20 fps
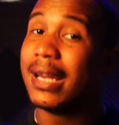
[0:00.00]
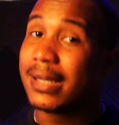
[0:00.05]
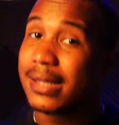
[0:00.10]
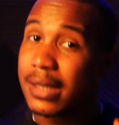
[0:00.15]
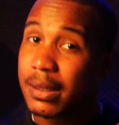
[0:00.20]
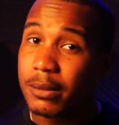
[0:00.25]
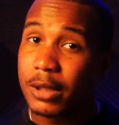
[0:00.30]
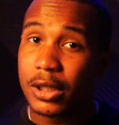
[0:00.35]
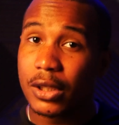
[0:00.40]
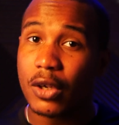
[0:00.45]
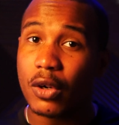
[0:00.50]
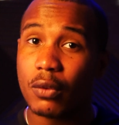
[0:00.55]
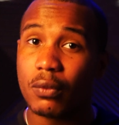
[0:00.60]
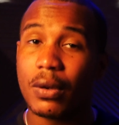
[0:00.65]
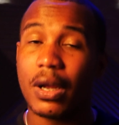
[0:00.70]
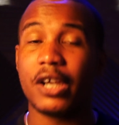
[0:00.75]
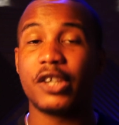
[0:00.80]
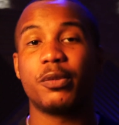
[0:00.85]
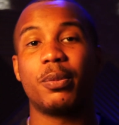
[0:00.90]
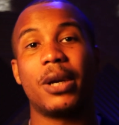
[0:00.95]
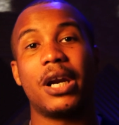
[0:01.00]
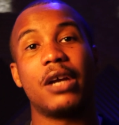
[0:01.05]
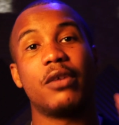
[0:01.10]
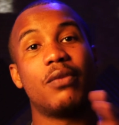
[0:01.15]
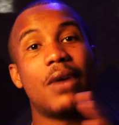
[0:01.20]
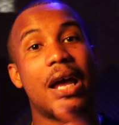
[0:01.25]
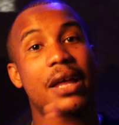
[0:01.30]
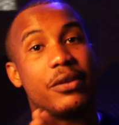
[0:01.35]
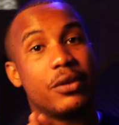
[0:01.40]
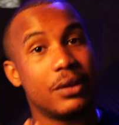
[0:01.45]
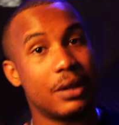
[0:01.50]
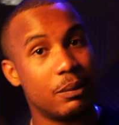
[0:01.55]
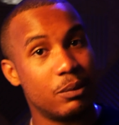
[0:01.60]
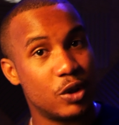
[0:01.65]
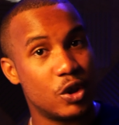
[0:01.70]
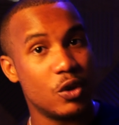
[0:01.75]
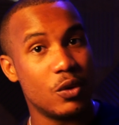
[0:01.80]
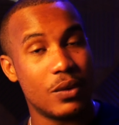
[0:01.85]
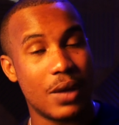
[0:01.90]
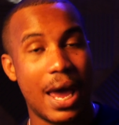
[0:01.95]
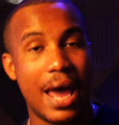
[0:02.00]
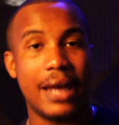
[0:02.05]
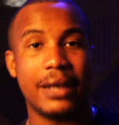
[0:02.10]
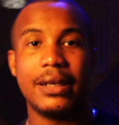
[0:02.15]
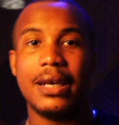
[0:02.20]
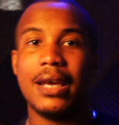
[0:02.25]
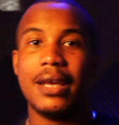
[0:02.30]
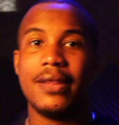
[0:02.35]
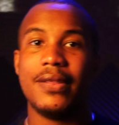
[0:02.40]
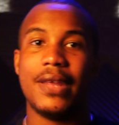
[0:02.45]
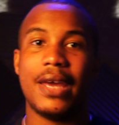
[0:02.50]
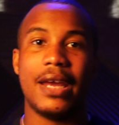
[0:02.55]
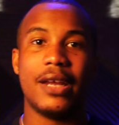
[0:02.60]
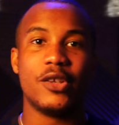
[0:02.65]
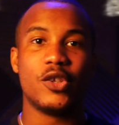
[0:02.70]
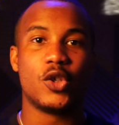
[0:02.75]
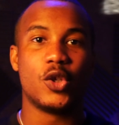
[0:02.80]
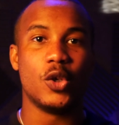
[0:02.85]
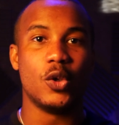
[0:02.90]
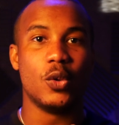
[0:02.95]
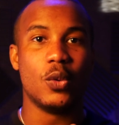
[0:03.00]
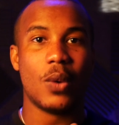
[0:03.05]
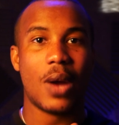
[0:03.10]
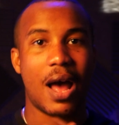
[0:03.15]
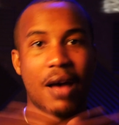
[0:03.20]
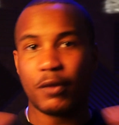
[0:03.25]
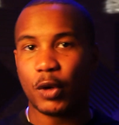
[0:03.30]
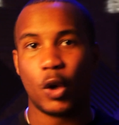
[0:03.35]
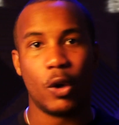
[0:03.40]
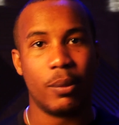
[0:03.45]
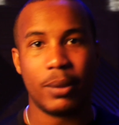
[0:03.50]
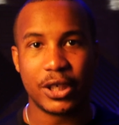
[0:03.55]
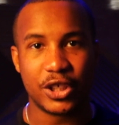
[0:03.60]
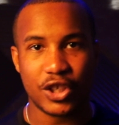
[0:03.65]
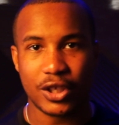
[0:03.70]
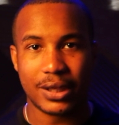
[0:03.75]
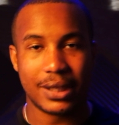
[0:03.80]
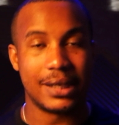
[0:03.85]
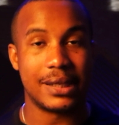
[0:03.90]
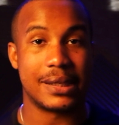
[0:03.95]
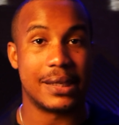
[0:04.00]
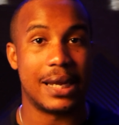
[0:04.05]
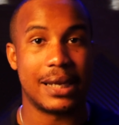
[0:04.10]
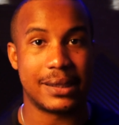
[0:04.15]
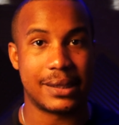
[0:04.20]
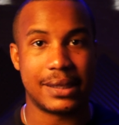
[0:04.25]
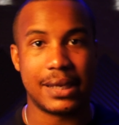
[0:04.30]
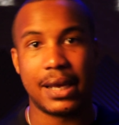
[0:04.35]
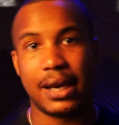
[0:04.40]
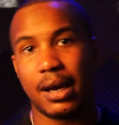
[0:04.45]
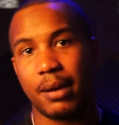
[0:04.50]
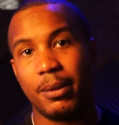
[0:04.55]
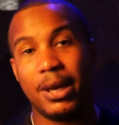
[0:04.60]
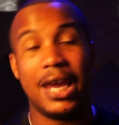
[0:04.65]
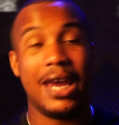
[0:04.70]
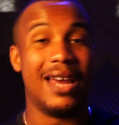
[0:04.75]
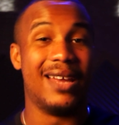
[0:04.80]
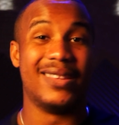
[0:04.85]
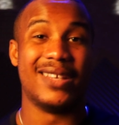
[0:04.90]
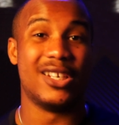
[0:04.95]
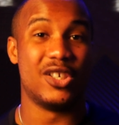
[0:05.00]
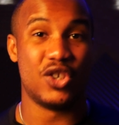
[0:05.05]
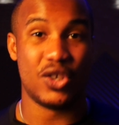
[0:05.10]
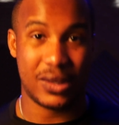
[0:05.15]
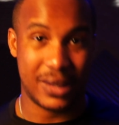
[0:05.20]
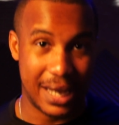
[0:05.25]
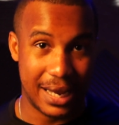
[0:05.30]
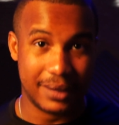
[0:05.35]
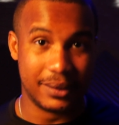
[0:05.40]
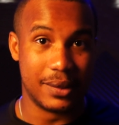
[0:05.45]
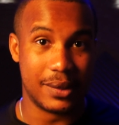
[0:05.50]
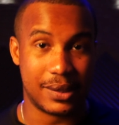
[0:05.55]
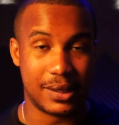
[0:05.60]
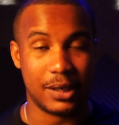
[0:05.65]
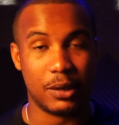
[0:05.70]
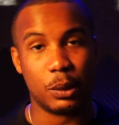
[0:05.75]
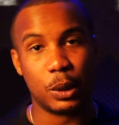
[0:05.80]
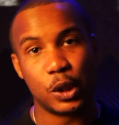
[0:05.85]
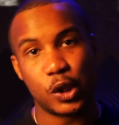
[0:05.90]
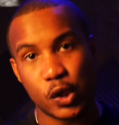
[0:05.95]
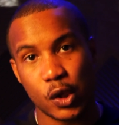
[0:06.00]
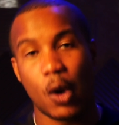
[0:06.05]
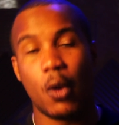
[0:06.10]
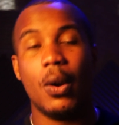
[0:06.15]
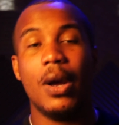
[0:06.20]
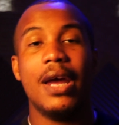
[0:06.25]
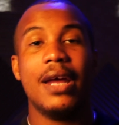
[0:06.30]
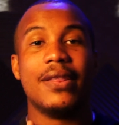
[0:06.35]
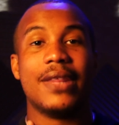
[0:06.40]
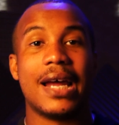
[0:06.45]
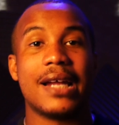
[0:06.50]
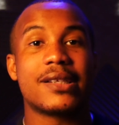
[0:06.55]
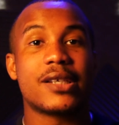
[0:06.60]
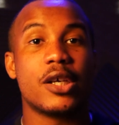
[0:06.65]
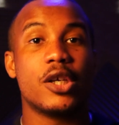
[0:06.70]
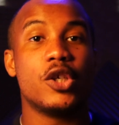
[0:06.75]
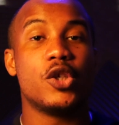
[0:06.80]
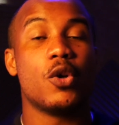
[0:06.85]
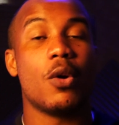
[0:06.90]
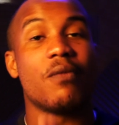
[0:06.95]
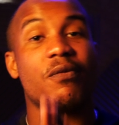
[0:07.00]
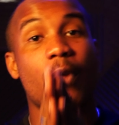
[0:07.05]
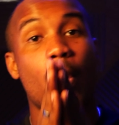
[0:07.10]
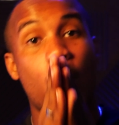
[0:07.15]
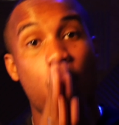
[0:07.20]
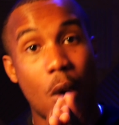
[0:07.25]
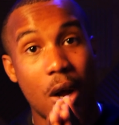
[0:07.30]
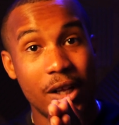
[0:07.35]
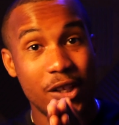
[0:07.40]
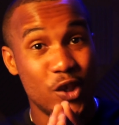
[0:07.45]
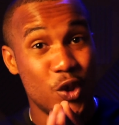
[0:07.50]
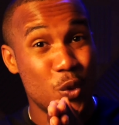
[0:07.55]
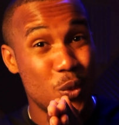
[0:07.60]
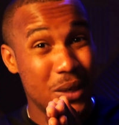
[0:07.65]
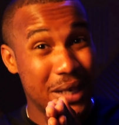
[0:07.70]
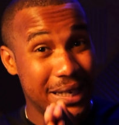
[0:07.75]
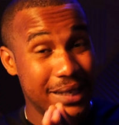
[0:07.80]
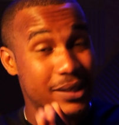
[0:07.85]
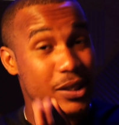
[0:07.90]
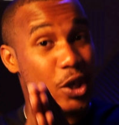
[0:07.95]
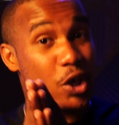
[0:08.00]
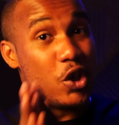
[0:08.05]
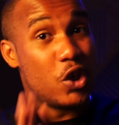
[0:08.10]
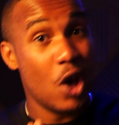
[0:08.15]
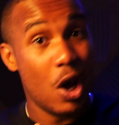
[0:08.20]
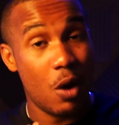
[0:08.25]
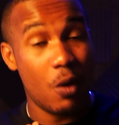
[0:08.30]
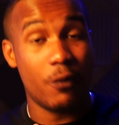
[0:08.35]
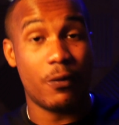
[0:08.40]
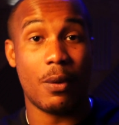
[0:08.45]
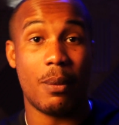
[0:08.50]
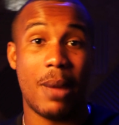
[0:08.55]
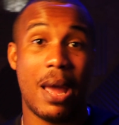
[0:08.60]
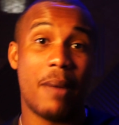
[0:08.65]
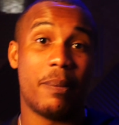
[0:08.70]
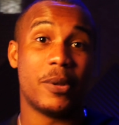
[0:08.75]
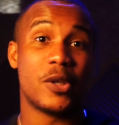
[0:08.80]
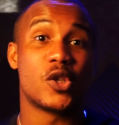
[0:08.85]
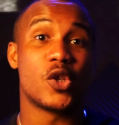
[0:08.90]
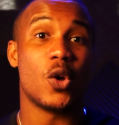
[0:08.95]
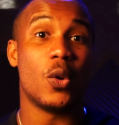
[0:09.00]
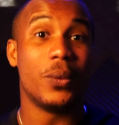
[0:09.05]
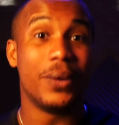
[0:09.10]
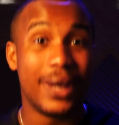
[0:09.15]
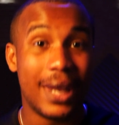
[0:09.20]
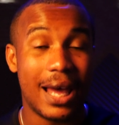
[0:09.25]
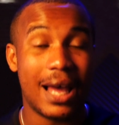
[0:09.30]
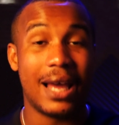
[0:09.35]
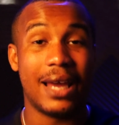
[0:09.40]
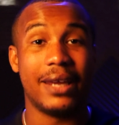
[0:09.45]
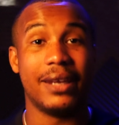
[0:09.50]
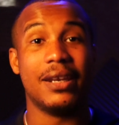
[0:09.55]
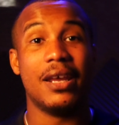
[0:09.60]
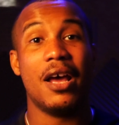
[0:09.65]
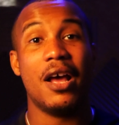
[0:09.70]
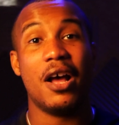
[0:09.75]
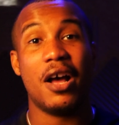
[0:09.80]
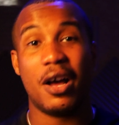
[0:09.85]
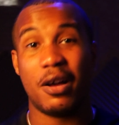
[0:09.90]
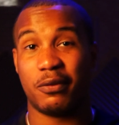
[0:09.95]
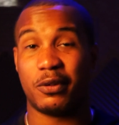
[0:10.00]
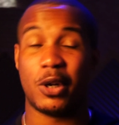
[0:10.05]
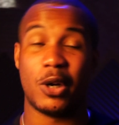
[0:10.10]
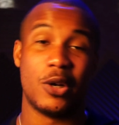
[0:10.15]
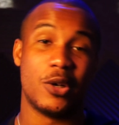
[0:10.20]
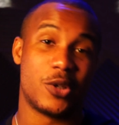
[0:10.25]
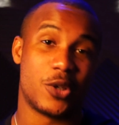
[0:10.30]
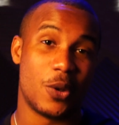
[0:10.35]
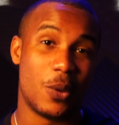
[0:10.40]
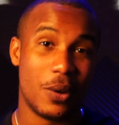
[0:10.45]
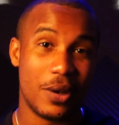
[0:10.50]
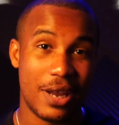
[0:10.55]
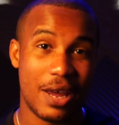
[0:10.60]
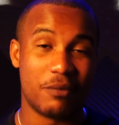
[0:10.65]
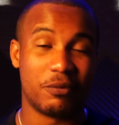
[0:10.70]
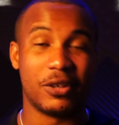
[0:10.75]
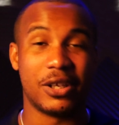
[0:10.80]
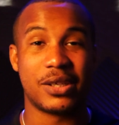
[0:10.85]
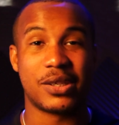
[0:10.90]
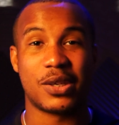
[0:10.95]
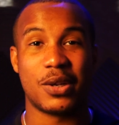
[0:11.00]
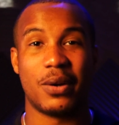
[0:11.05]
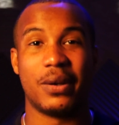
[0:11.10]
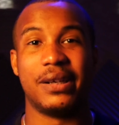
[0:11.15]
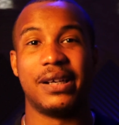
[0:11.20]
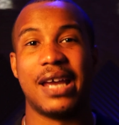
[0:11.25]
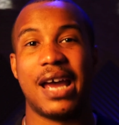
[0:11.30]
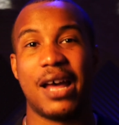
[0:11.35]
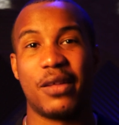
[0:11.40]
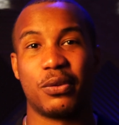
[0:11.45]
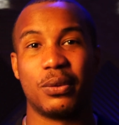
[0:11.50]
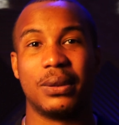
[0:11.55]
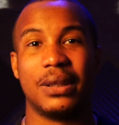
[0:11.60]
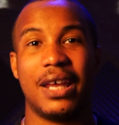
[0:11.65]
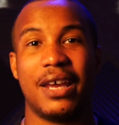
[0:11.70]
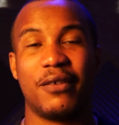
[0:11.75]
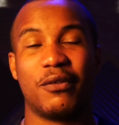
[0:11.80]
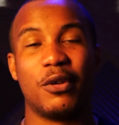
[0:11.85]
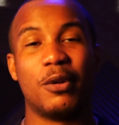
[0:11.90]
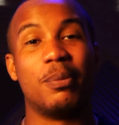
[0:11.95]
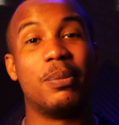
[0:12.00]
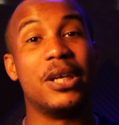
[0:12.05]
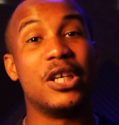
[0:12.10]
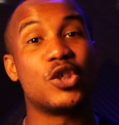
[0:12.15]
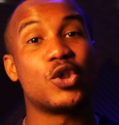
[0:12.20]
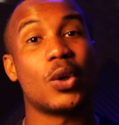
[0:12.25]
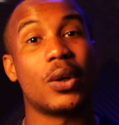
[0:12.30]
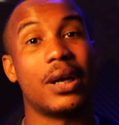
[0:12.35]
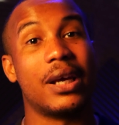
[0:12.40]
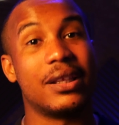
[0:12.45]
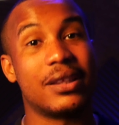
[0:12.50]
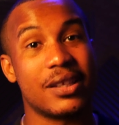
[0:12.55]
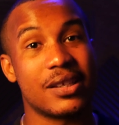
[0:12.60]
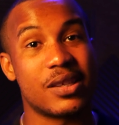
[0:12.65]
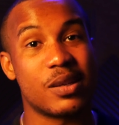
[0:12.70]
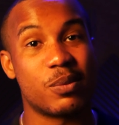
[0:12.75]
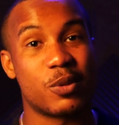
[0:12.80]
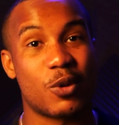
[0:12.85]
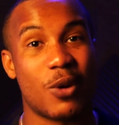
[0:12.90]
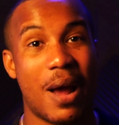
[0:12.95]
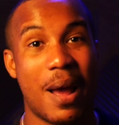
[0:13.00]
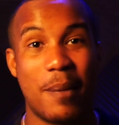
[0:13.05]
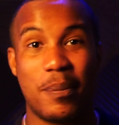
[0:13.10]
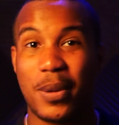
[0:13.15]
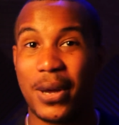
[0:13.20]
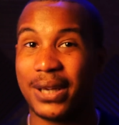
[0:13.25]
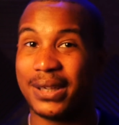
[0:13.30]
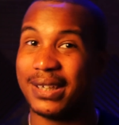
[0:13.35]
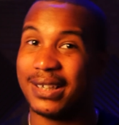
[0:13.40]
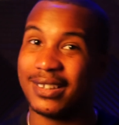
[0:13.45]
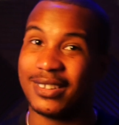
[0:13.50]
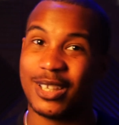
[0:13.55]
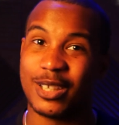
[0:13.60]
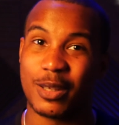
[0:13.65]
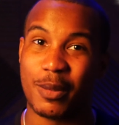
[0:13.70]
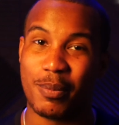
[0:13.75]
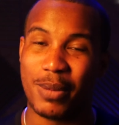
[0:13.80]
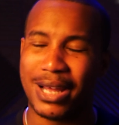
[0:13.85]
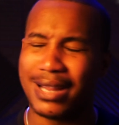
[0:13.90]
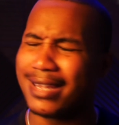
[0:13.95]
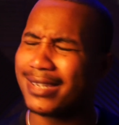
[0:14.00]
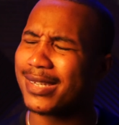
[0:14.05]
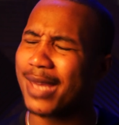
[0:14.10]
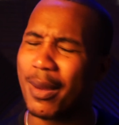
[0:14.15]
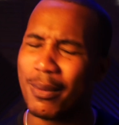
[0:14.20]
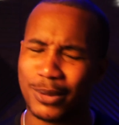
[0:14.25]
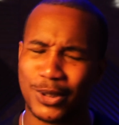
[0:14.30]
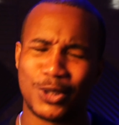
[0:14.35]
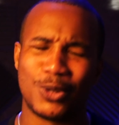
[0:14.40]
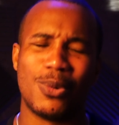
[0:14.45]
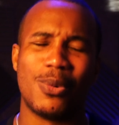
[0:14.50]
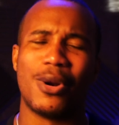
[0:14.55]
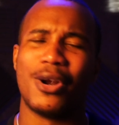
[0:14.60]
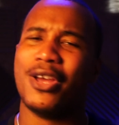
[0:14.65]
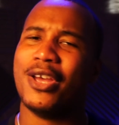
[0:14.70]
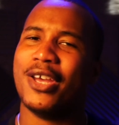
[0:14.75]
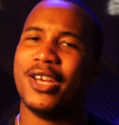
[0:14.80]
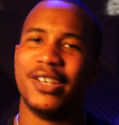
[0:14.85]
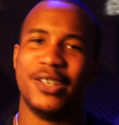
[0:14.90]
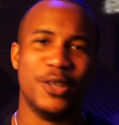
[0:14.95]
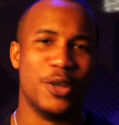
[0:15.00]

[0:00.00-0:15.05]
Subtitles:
It seemed a little rushed, but I'd rather them do that than to have a whole bunch of things not set up and then just end the series. So that's going to do it for what you need to know from episode 9 of Cursed on Netflix, starring Katherine Langford. Be sure to hit the subscribe button and click the bell, as I'm sure